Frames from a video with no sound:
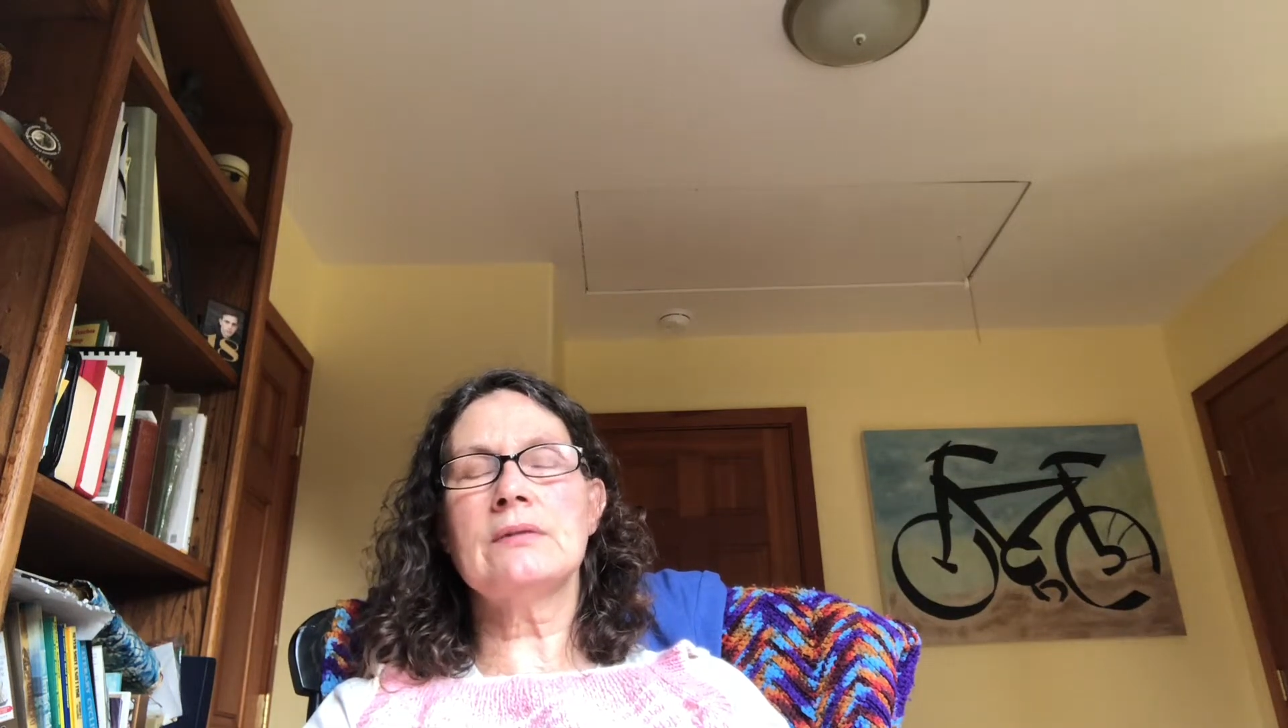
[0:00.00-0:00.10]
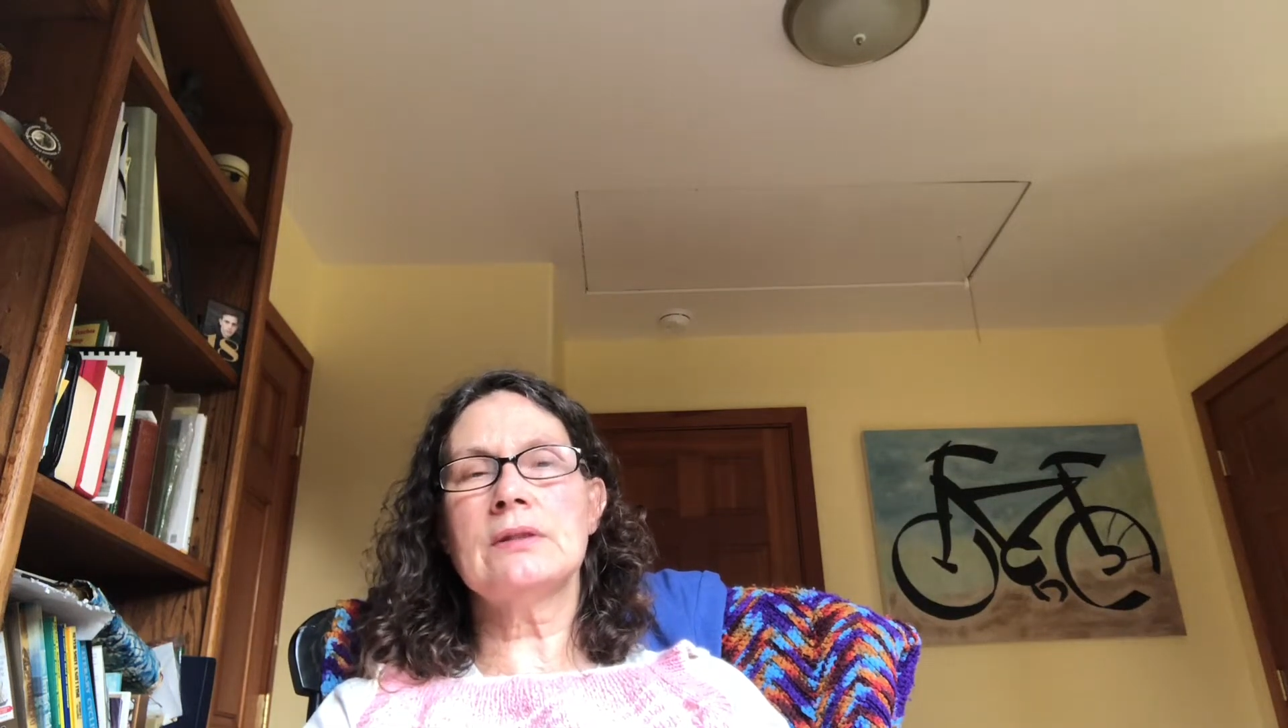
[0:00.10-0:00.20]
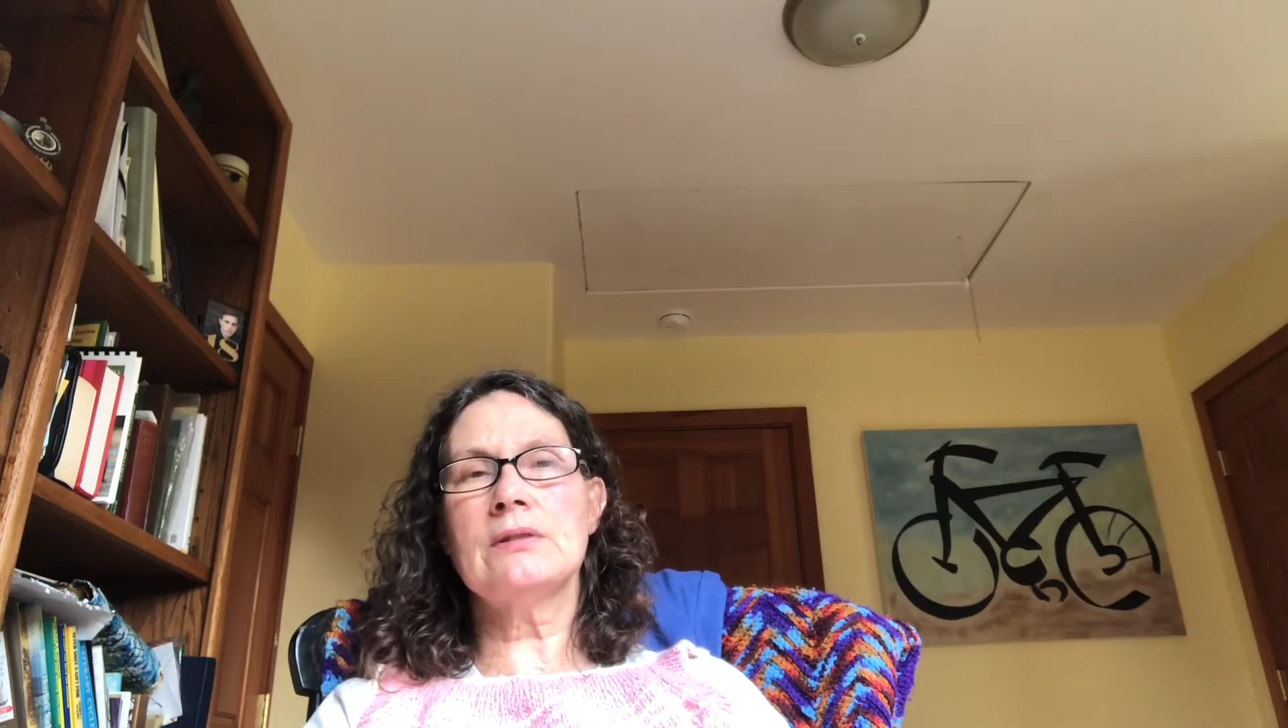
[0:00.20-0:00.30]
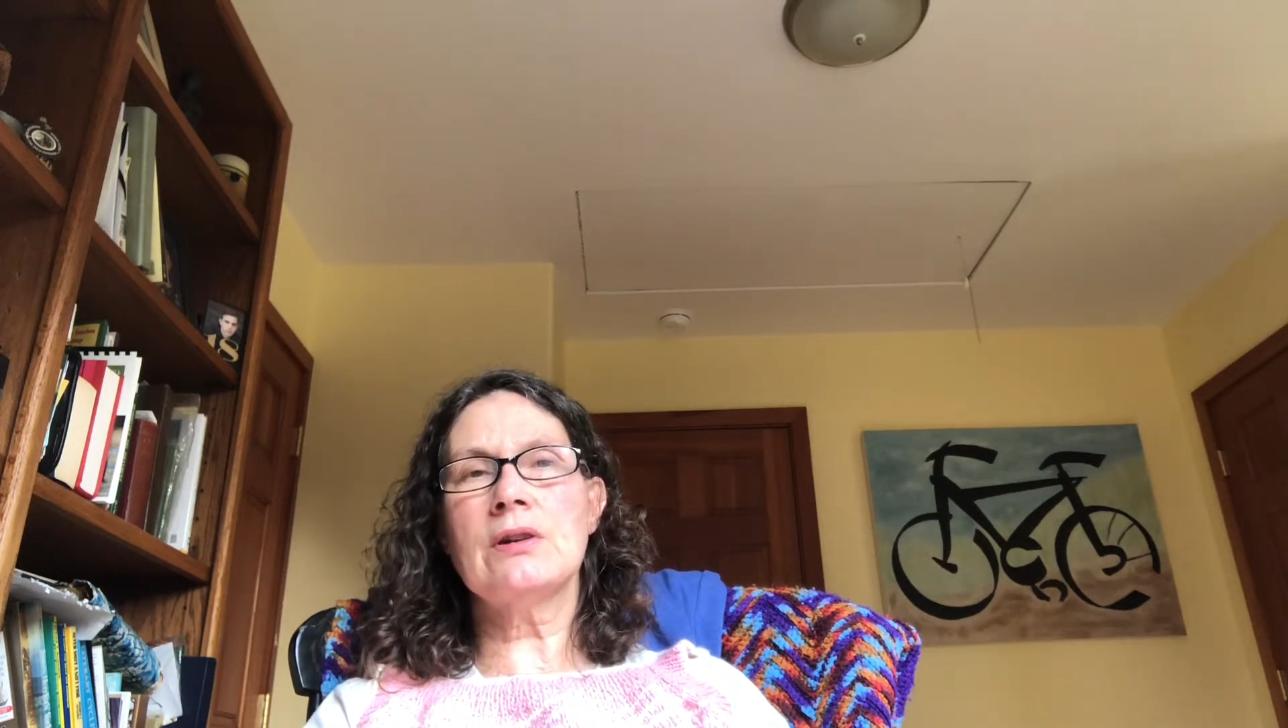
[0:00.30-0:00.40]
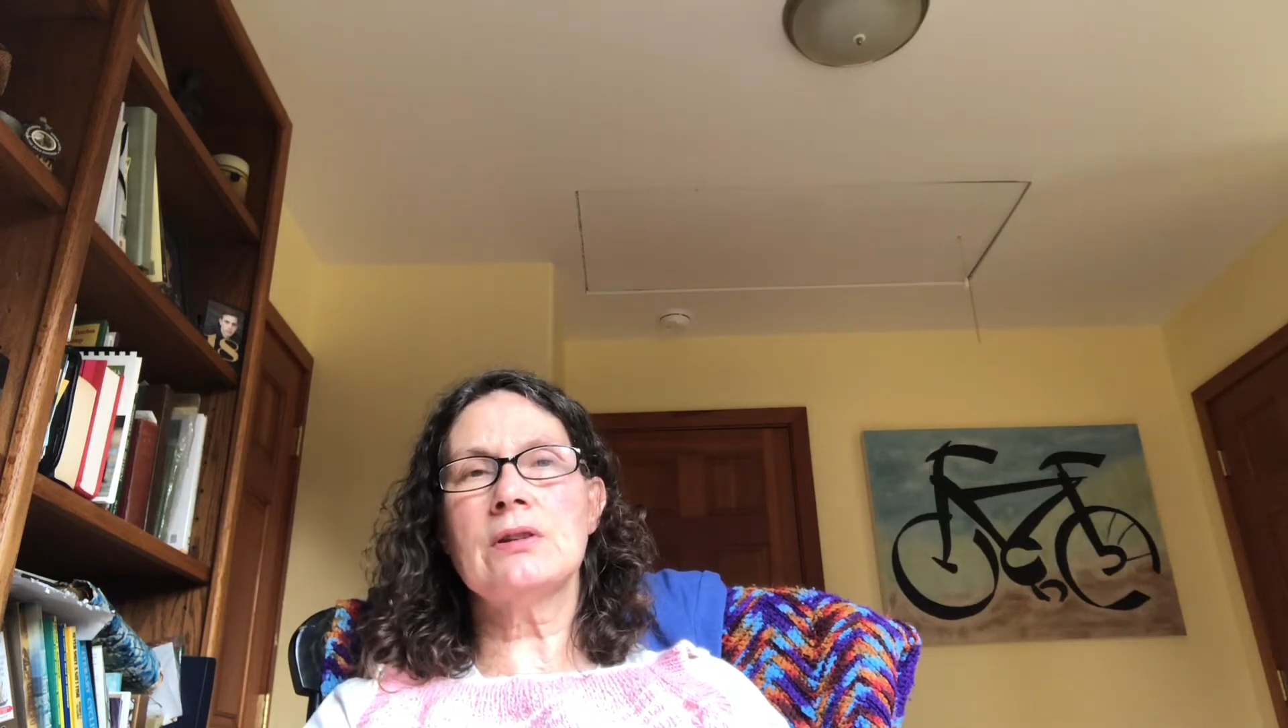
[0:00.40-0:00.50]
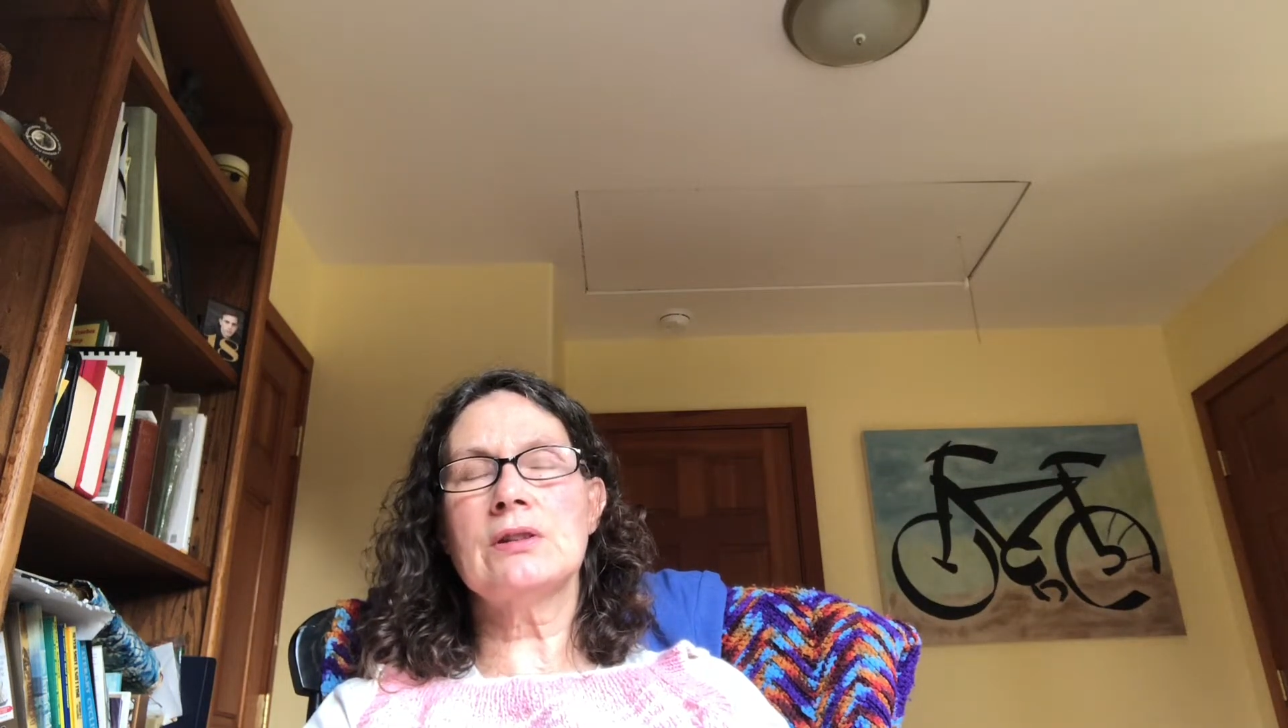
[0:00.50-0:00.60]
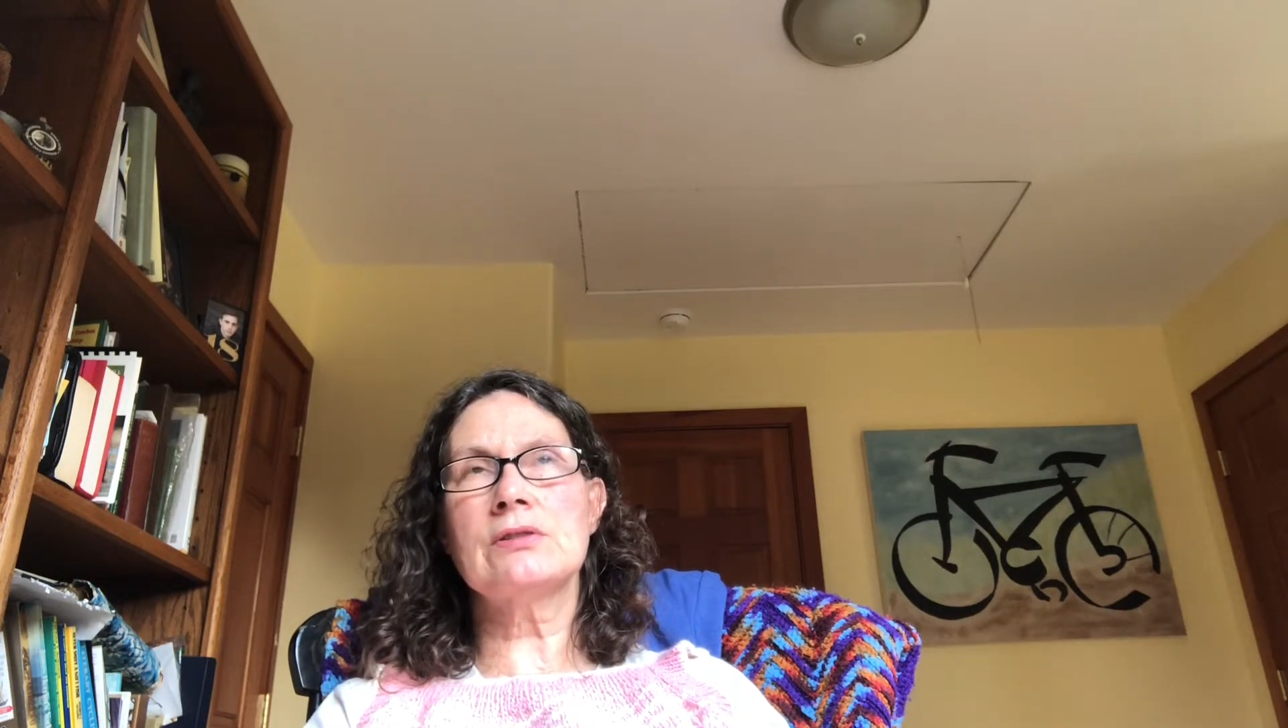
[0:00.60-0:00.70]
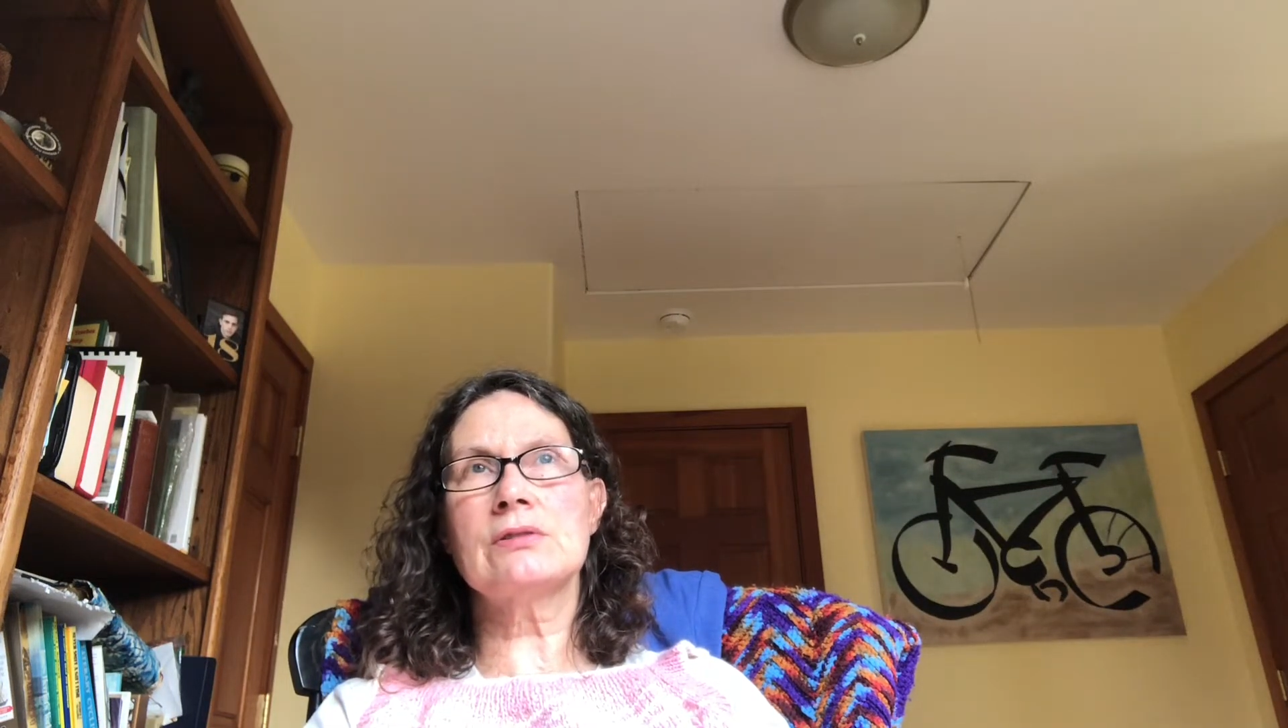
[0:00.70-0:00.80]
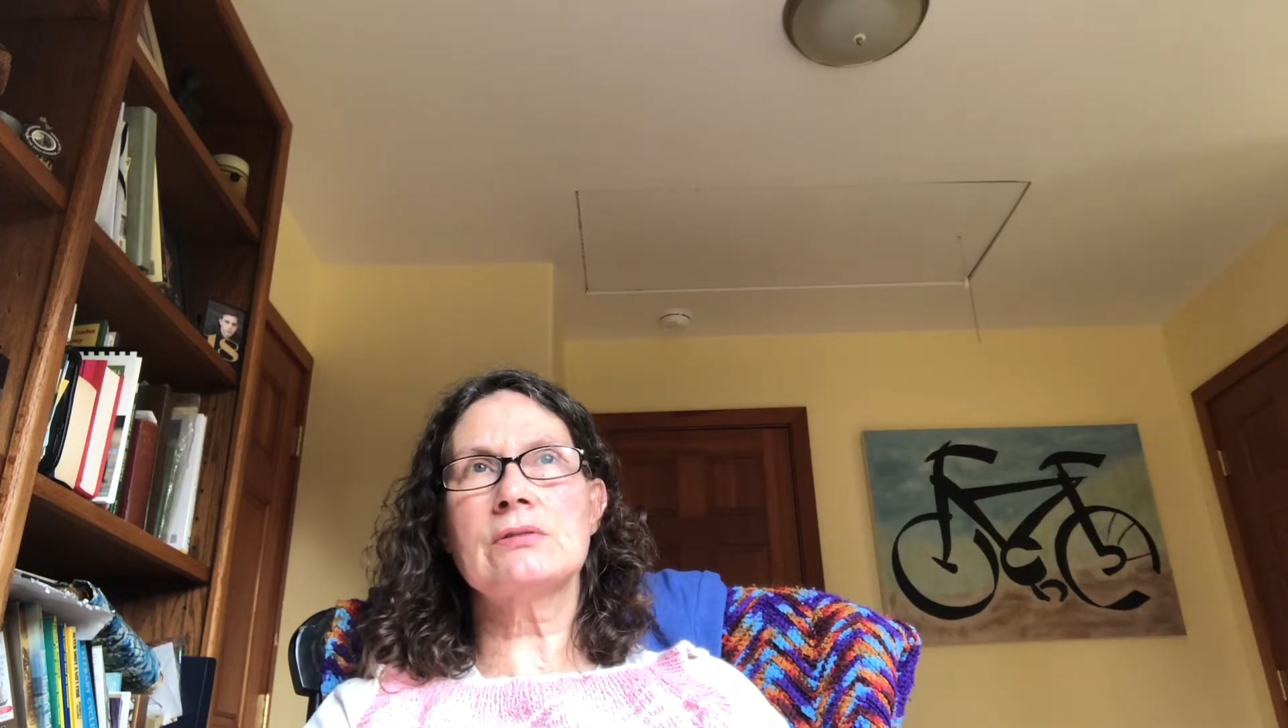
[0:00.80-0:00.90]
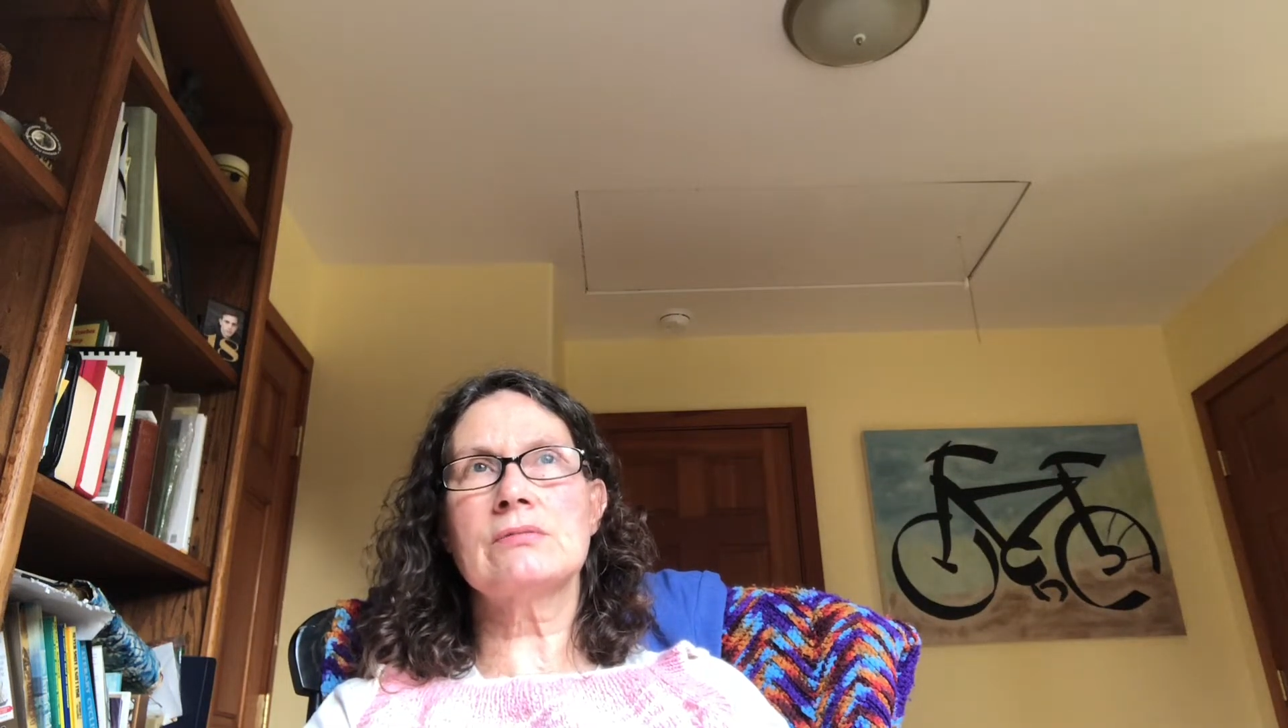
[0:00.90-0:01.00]

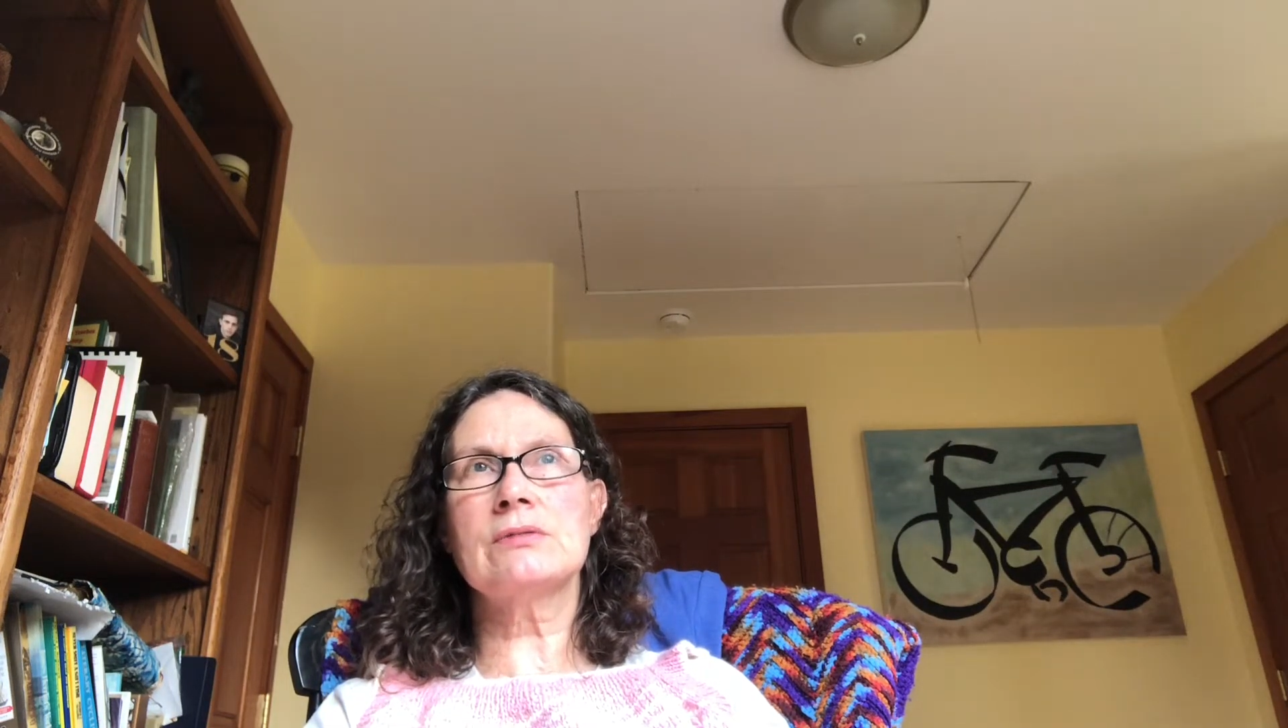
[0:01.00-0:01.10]
darkish